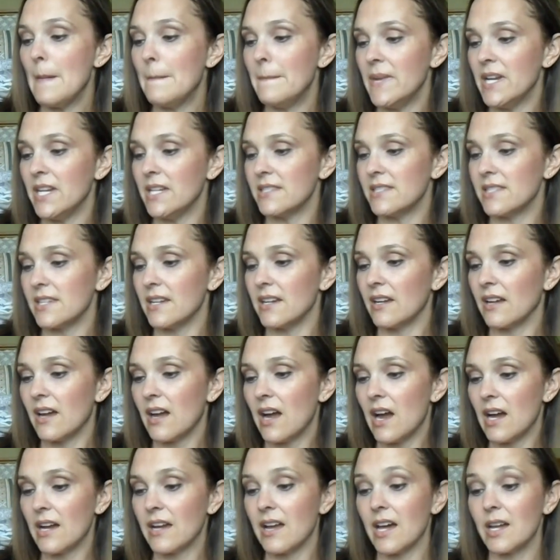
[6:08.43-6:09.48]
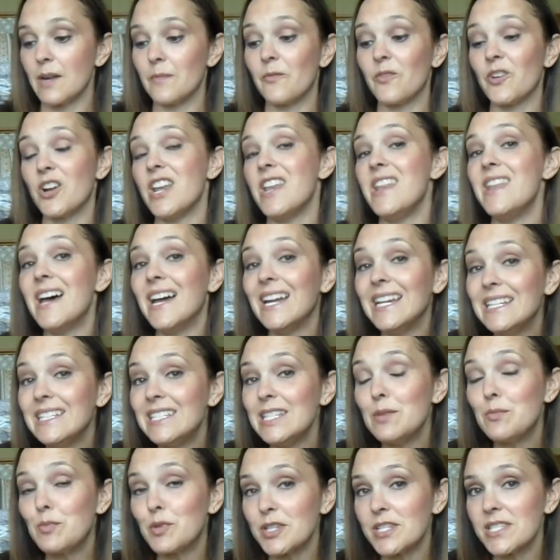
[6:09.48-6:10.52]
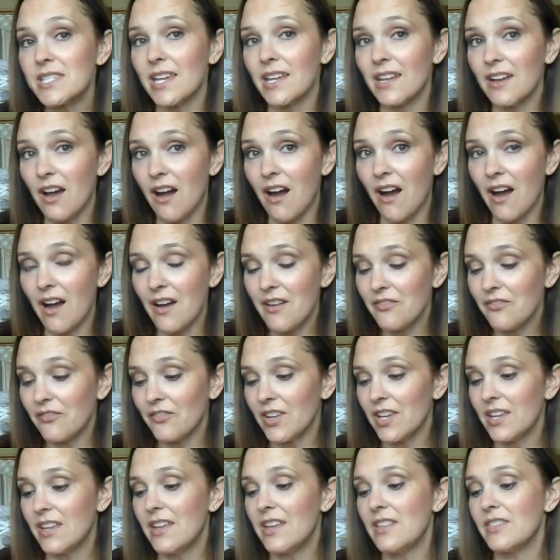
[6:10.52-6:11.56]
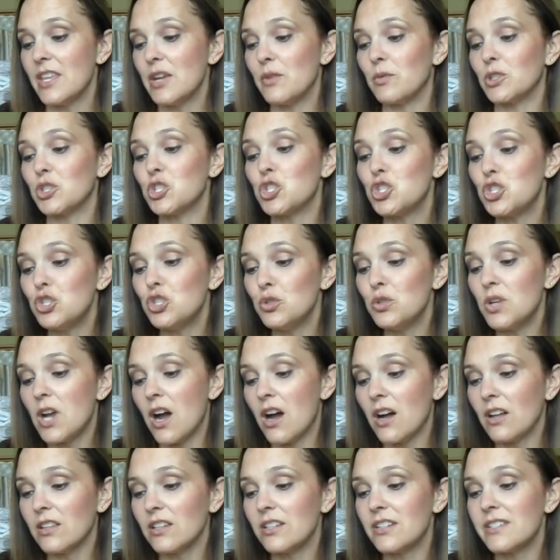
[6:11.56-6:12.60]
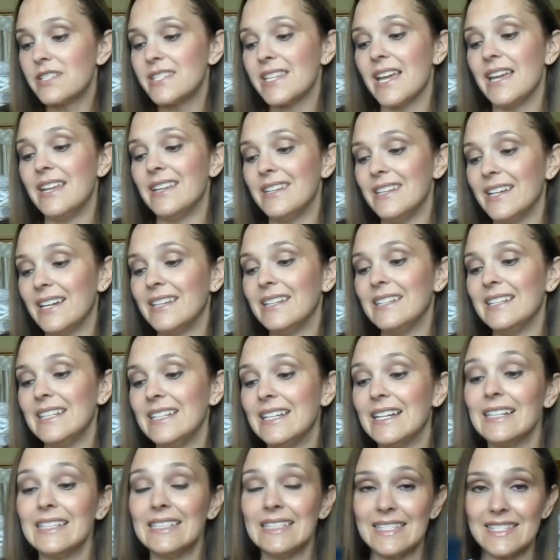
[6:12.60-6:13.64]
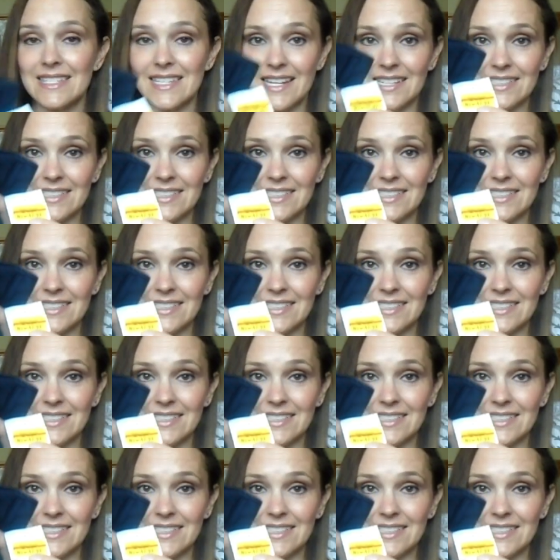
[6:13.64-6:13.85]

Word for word: Amazing. I got them for 90% off. They were $2.99